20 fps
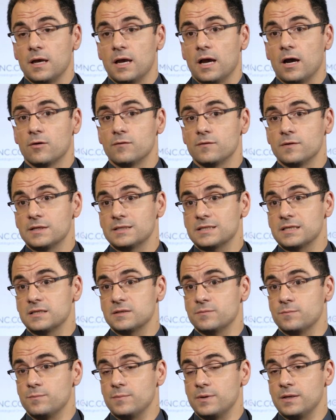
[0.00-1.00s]
However,
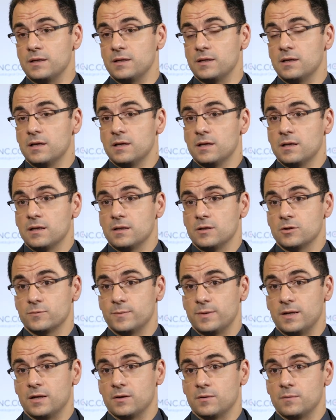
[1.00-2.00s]
there's been
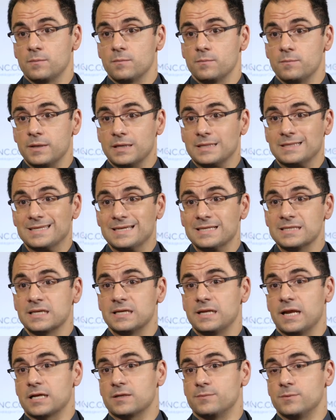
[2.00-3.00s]
a big
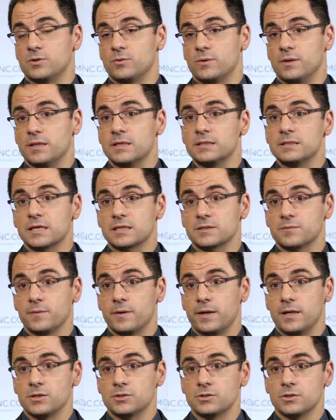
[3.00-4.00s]
disconnect between this
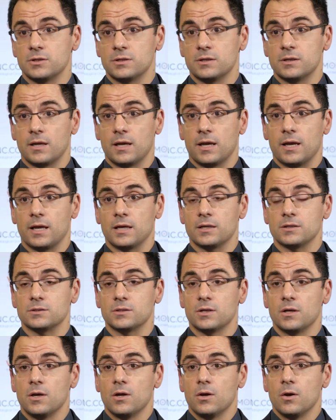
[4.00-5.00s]
explanation and
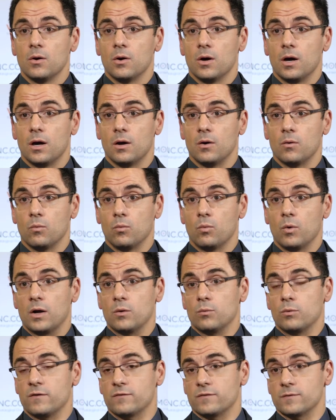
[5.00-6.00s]

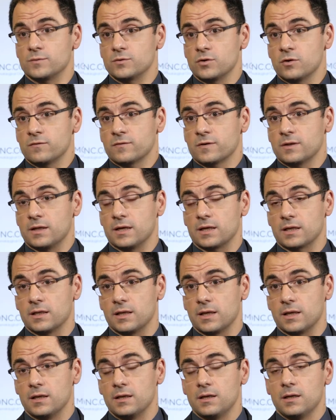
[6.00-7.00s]
what we've observed
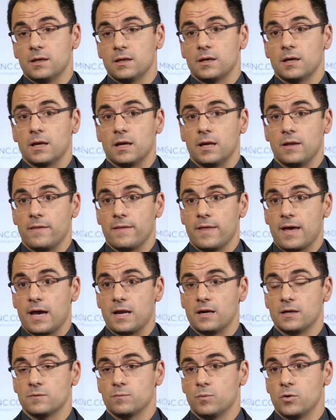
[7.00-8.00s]
clinically, in
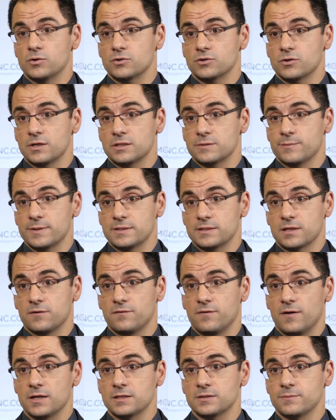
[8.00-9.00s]
that post-transplant
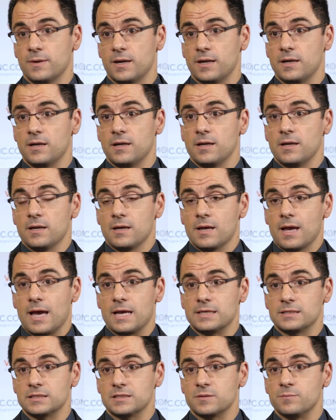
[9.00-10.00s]
cyclophosphamide
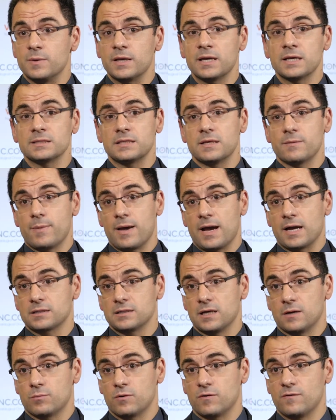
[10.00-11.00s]
has its biggest impact
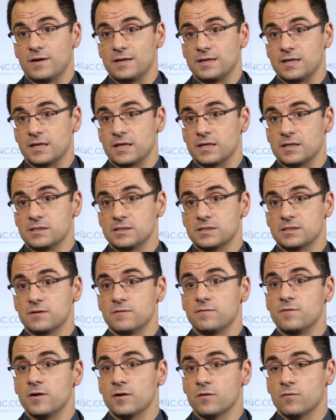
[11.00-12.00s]
on preventing
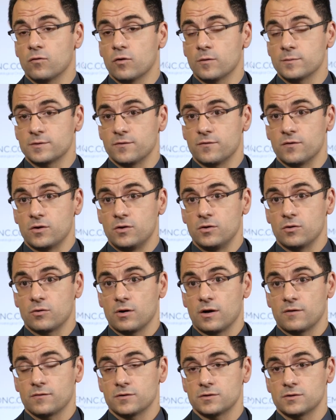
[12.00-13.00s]
severe forms of acute
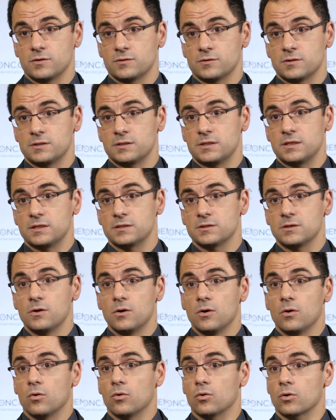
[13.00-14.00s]
graft-versus-host disease
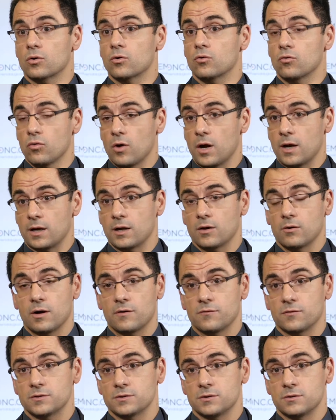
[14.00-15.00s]
or chronic
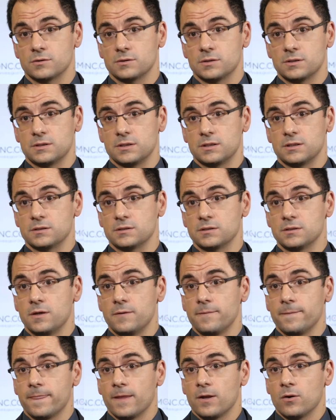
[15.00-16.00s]
graft-versus-host disease,
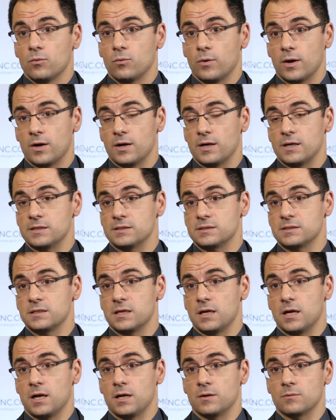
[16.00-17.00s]
whereas
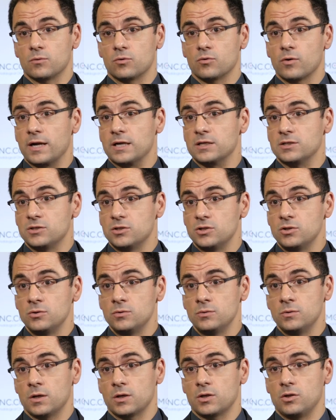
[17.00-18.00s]
grade
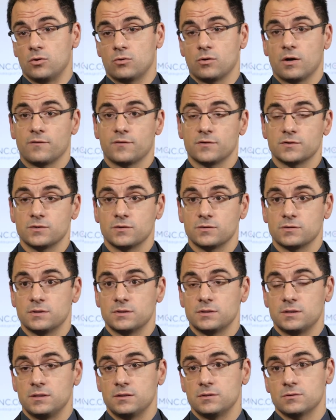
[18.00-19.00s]
2 acute graft-versus-host
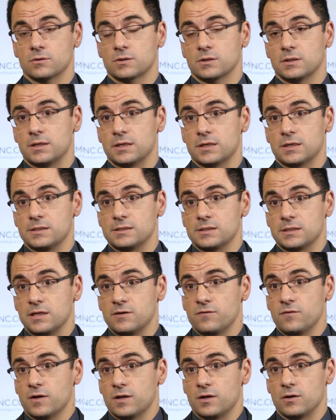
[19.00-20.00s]
disease or clinically
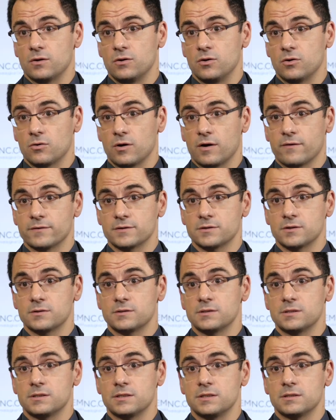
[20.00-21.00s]
significant acute graft-versus-host
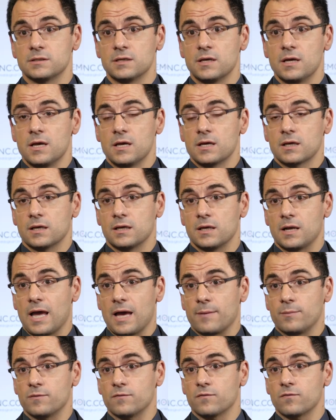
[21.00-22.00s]
disease can
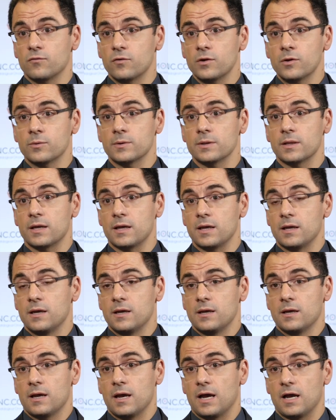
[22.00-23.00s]
happen frequently
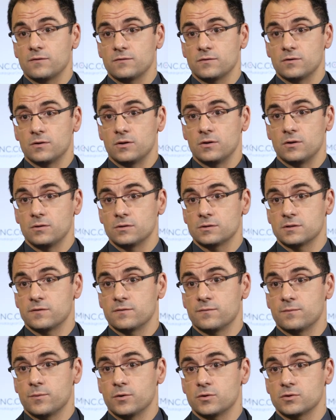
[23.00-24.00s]
after the use
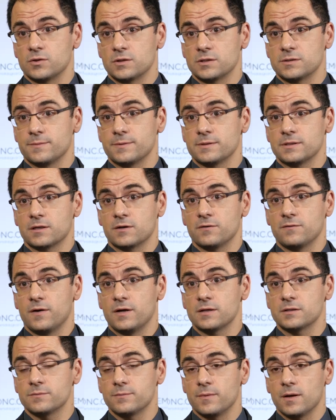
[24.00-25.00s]
of post-transplant
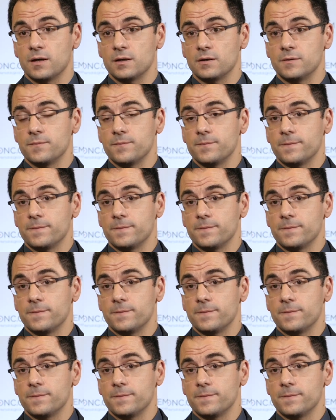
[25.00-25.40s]
cyclophosphamide.